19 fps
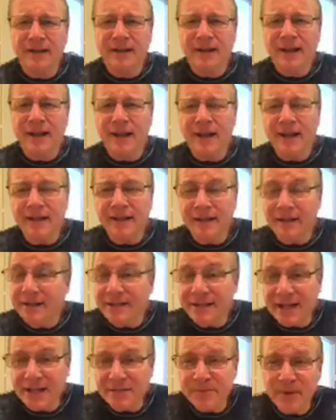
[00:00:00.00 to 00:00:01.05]
And
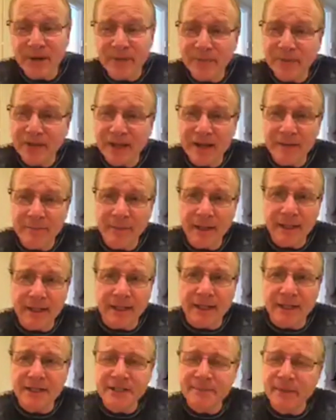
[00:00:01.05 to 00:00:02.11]
these guys put up a lot of money.
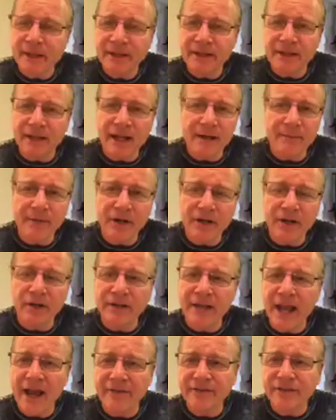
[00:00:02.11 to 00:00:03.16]
They spend a lot of money on
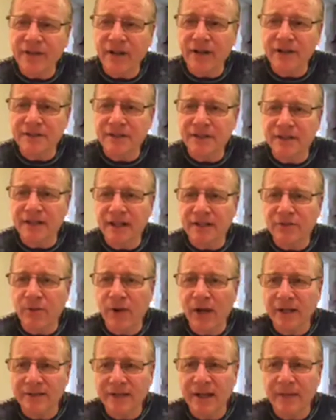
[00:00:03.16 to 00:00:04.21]
the advertising, and that's
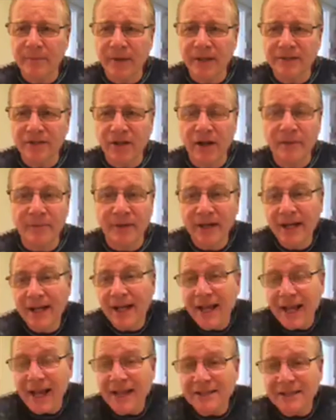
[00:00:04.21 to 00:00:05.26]
why I take my time. But
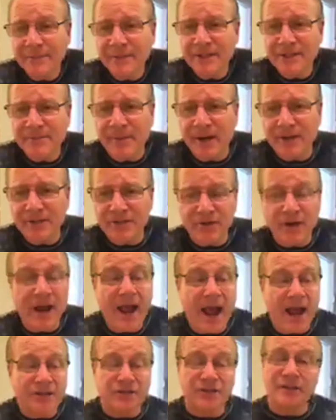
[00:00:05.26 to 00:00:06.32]
it has to be a sponsor I
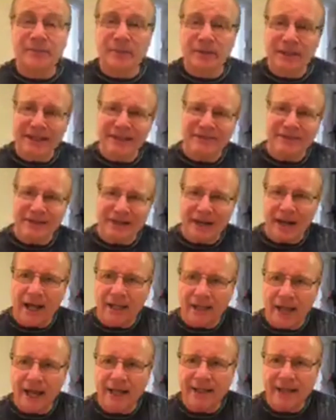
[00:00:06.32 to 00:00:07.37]
actually believe in, and I
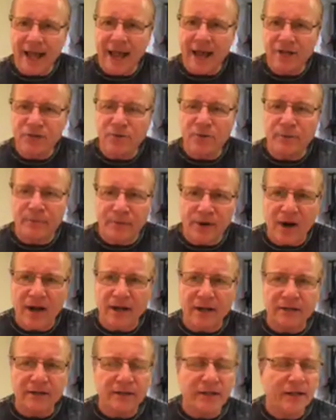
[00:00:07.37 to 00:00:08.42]
like the actual
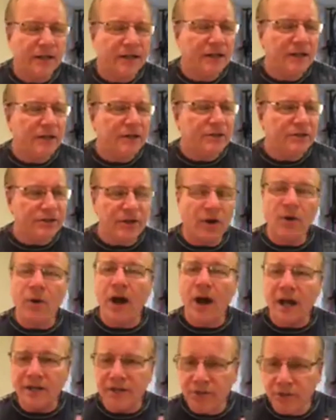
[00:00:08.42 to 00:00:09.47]
product. So
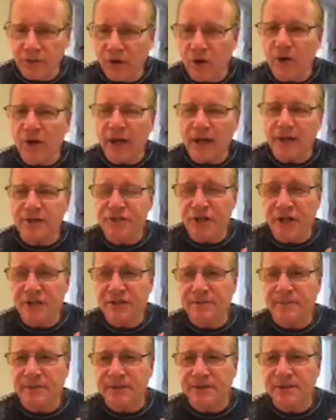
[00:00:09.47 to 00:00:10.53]
I do go get
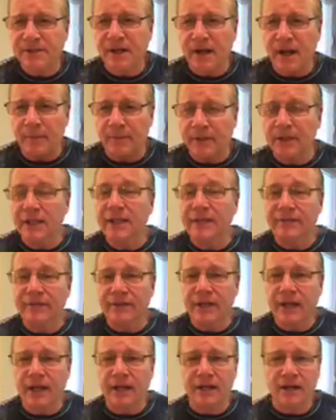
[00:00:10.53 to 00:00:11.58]
adjustments, and I believe in
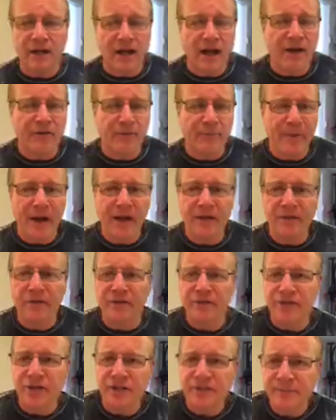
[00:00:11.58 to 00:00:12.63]
getting a chiropractor
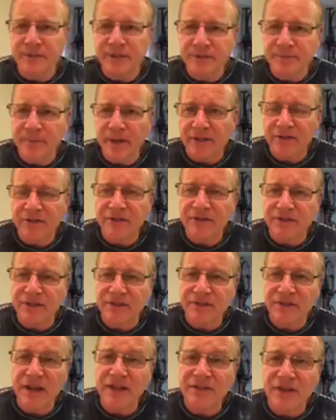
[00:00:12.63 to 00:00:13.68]
adjustment, especially
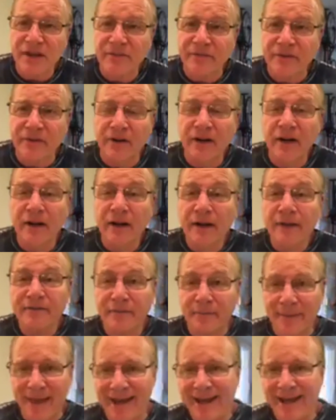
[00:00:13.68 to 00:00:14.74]
since I suffer
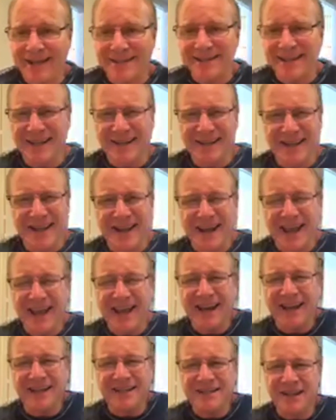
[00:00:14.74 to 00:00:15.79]
from headaches. I get a lot of
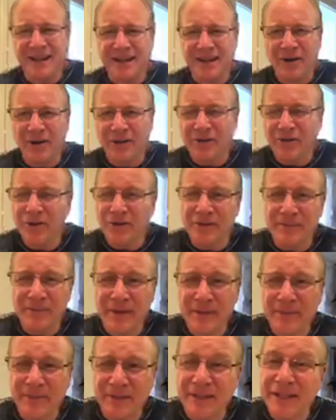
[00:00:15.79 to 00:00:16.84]
headaches. You know, I talk to
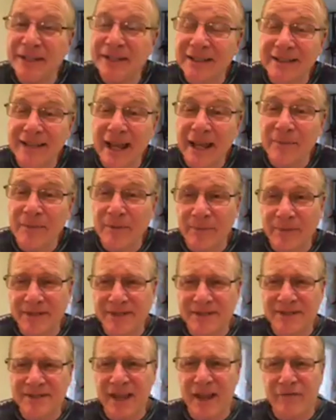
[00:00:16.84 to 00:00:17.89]
people in the entertainment
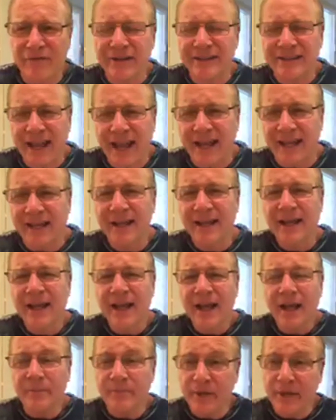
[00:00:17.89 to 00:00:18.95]
business every day,
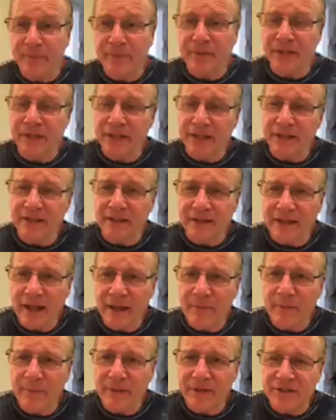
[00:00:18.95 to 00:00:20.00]
and people in the
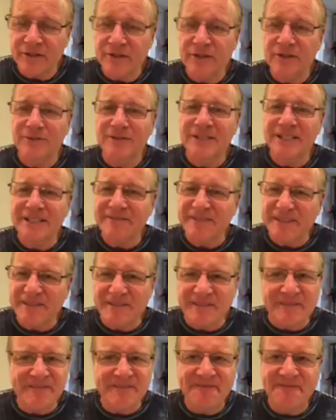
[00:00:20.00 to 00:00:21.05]
entertainment business will give you
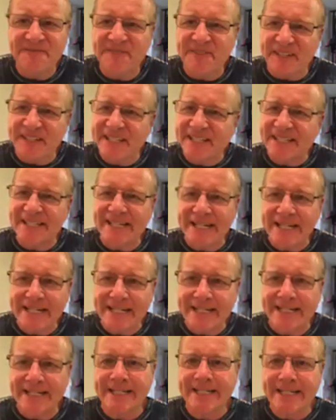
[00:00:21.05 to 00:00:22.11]
a fucking
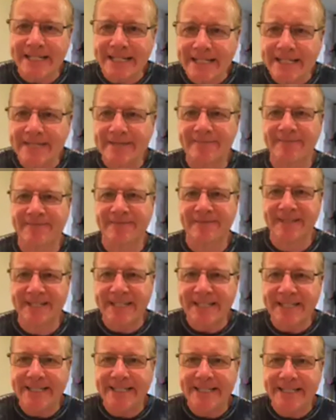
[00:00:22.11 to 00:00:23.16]
headache
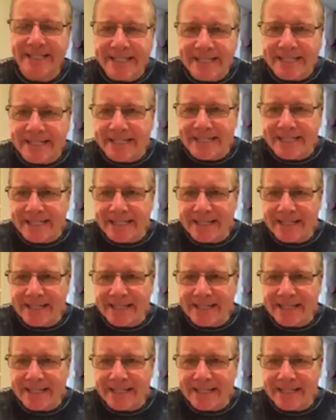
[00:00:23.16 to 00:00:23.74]
every day